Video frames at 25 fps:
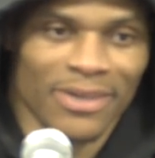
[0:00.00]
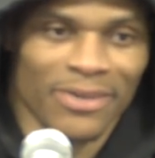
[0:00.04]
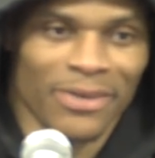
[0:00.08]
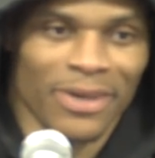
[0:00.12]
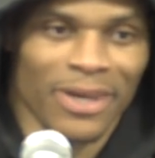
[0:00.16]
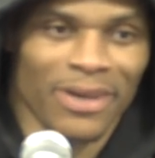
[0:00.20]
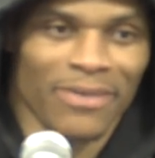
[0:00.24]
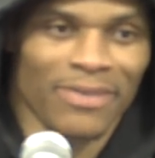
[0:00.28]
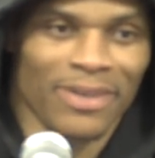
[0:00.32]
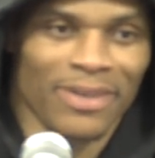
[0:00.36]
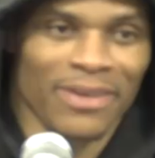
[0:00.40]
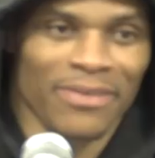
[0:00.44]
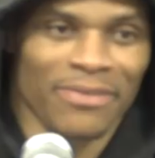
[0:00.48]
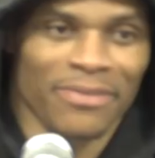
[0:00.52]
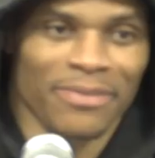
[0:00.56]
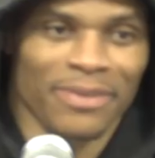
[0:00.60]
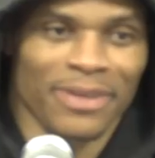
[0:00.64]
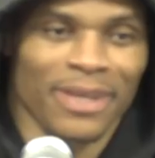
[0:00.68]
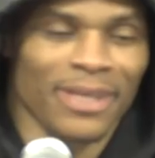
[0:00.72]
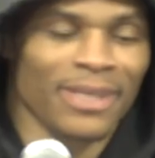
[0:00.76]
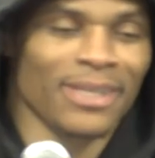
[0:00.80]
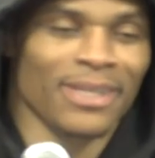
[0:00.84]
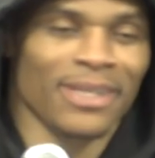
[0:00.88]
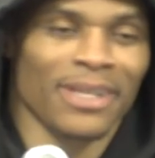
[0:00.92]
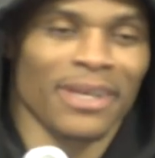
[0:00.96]
don't have
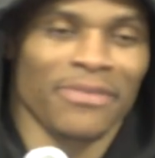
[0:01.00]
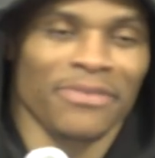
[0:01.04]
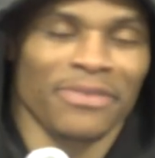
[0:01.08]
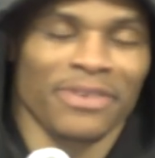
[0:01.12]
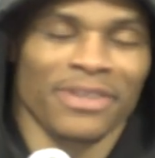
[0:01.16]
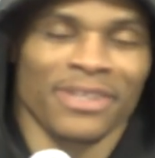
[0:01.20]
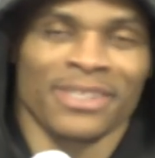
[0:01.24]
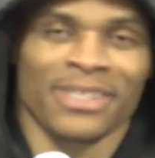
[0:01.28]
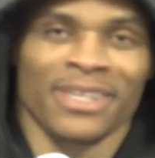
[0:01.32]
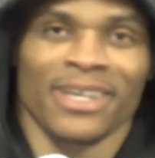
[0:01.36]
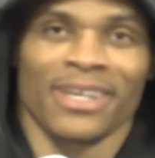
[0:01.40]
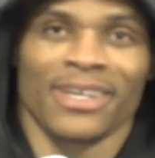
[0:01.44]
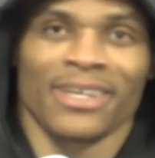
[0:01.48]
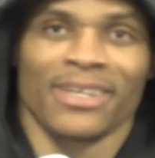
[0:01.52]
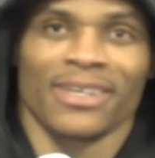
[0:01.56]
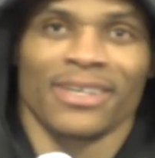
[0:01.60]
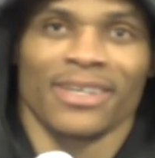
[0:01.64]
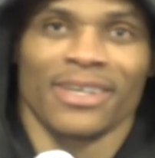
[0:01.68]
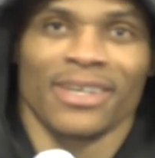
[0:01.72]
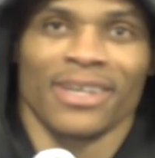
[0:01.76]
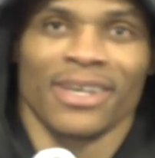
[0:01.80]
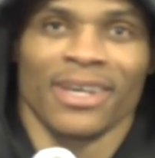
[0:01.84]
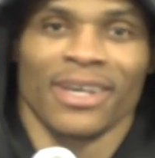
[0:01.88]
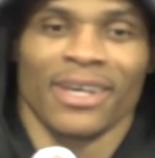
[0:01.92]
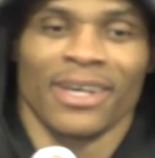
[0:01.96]
nothing left in the tank.
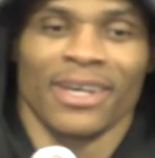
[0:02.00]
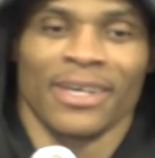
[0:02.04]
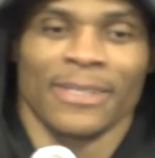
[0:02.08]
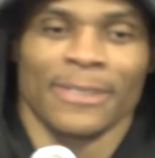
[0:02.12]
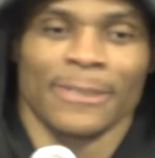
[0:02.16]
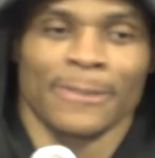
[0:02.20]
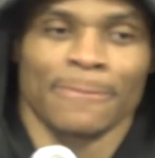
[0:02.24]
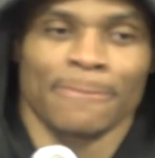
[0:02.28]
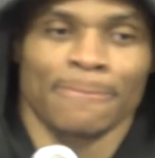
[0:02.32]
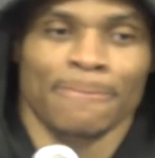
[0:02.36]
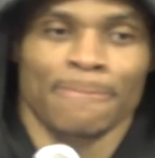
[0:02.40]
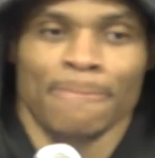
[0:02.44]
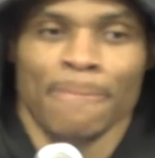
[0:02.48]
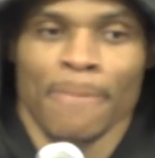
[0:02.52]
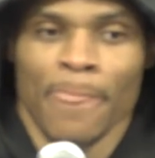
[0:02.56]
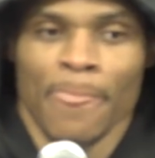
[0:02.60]
And,